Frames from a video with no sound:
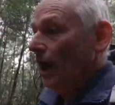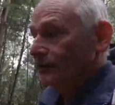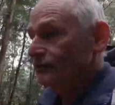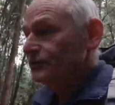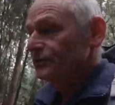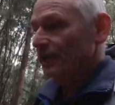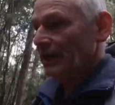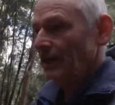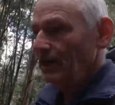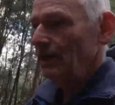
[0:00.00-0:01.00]
It's
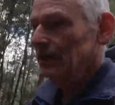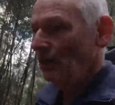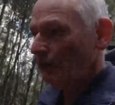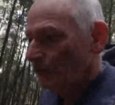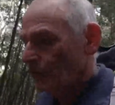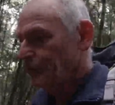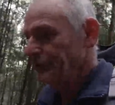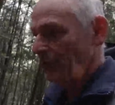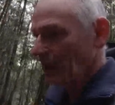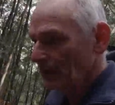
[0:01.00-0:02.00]
not
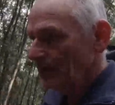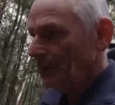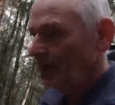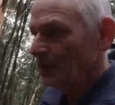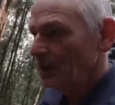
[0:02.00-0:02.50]
fully loaded,